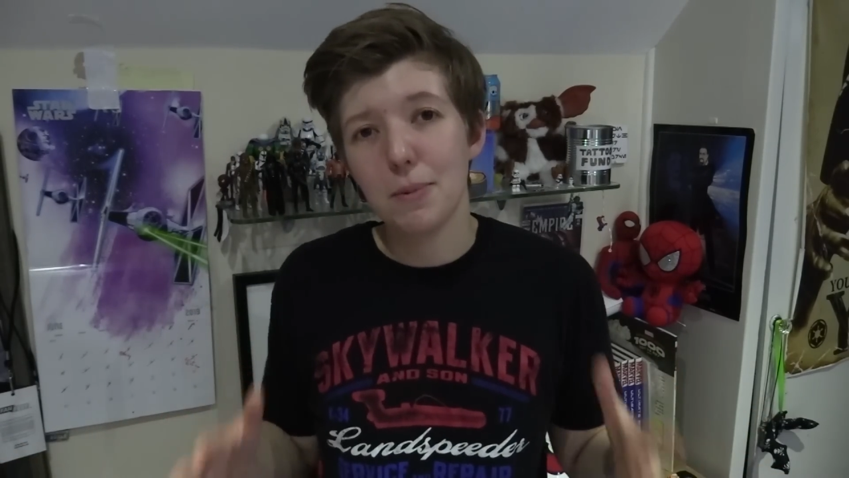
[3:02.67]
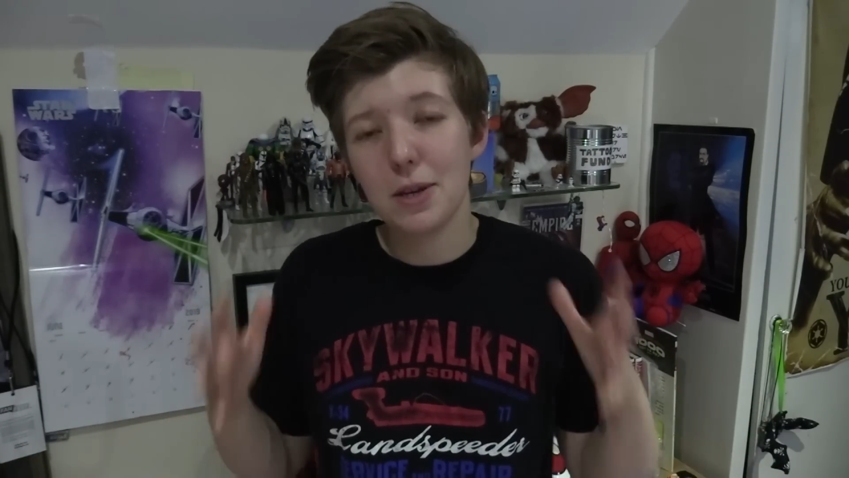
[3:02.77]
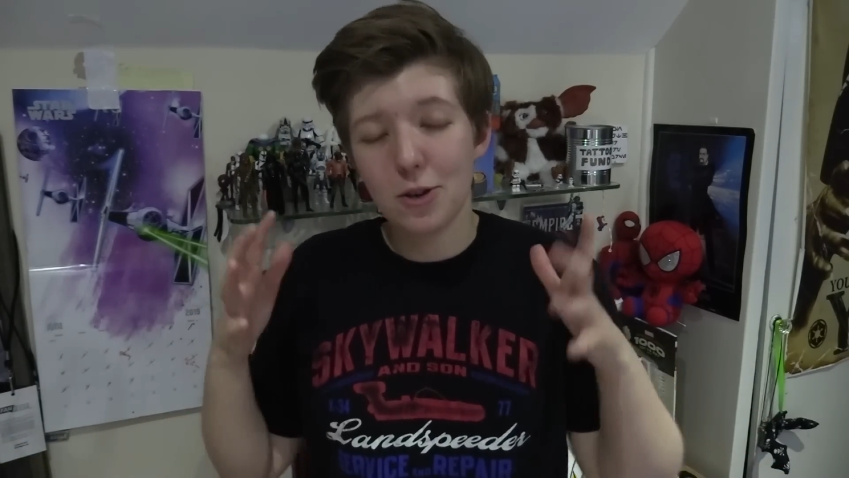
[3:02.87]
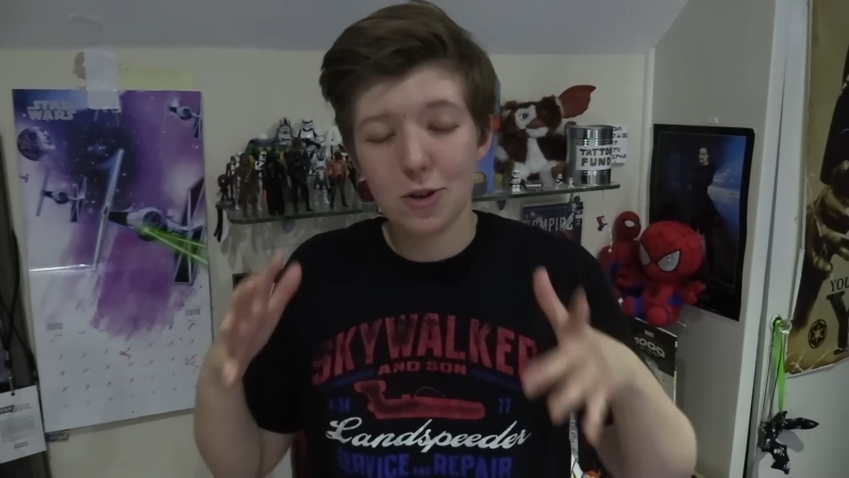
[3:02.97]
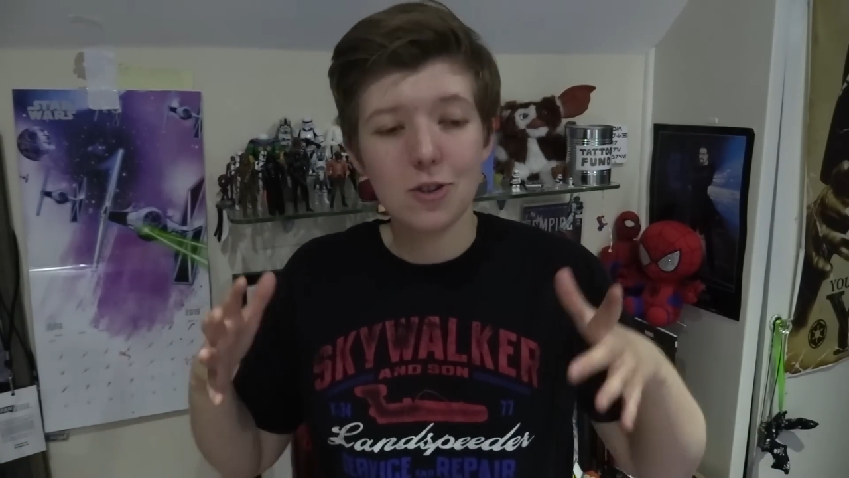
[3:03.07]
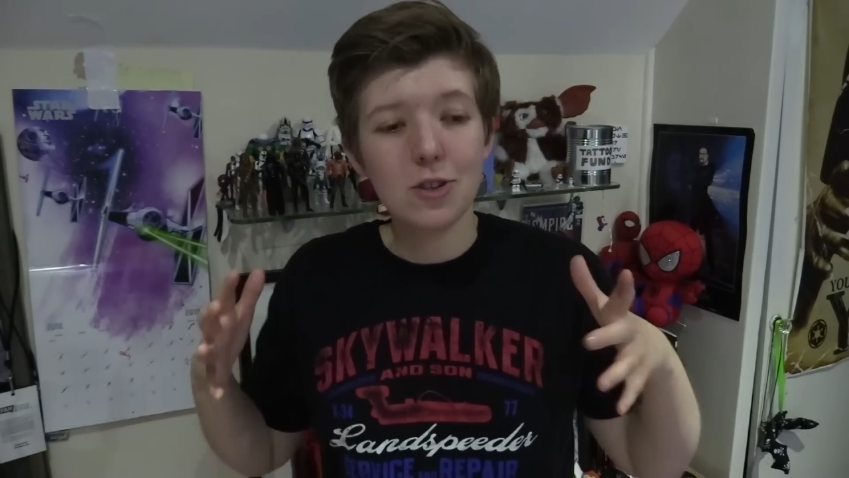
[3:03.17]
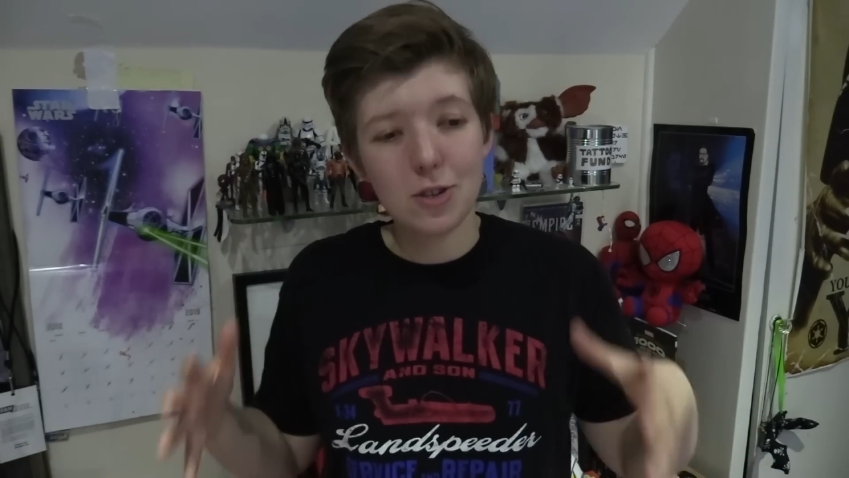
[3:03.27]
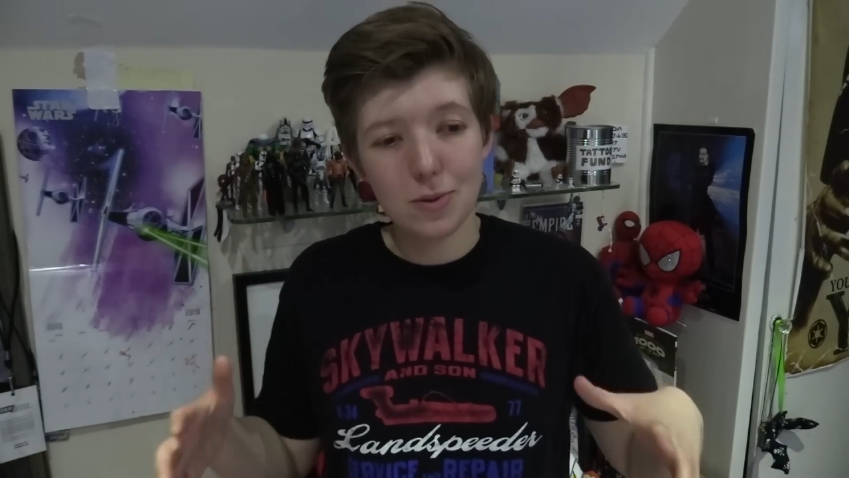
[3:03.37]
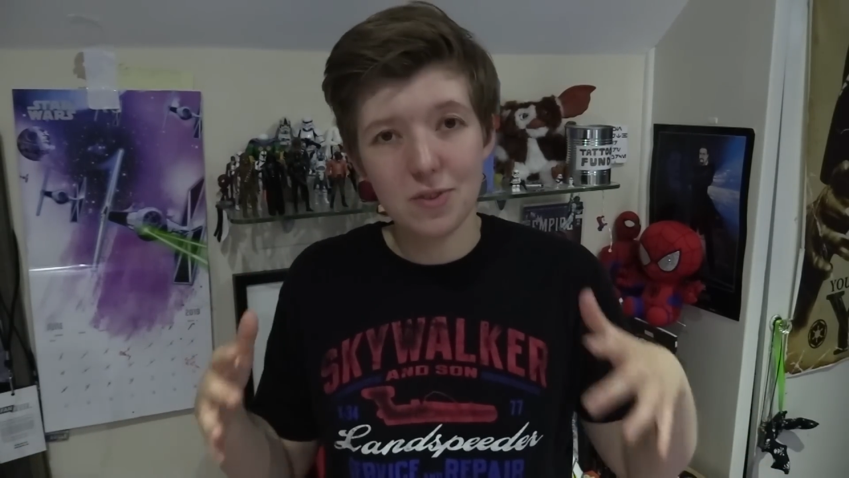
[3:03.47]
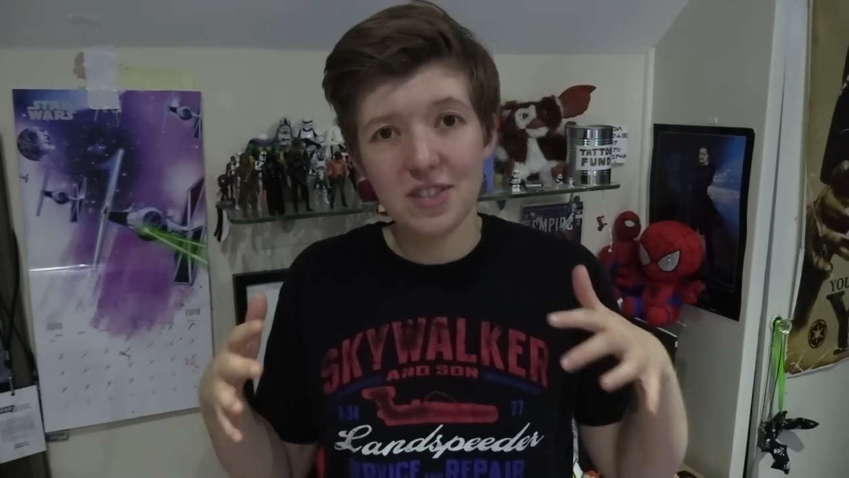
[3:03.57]
we couldn't
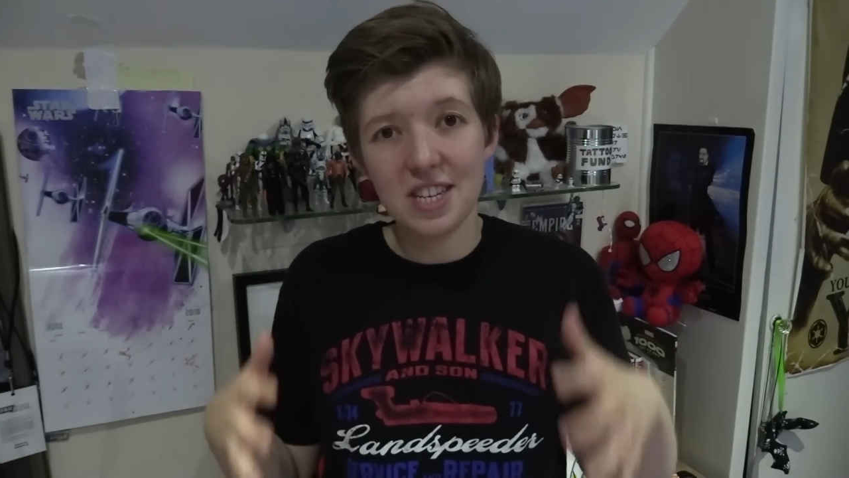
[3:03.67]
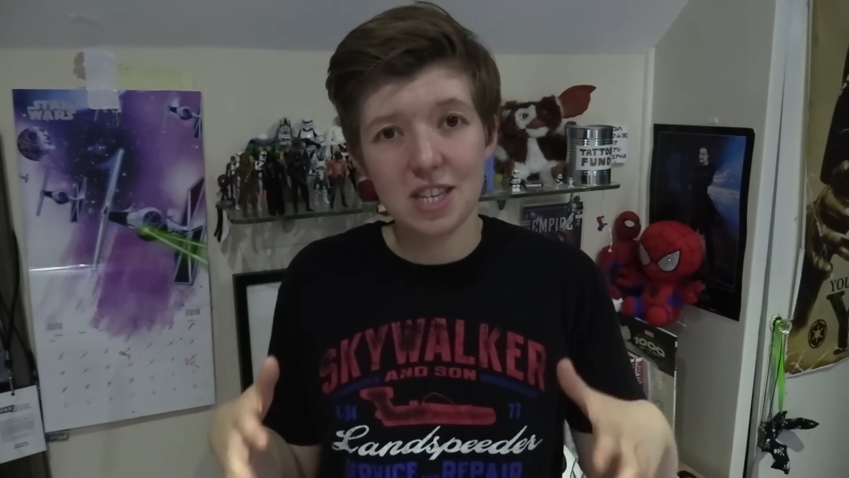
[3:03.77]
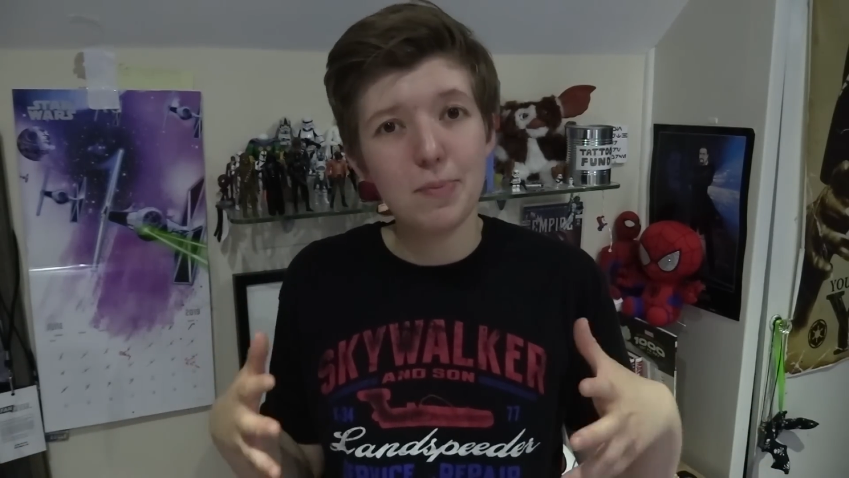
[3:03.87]
use this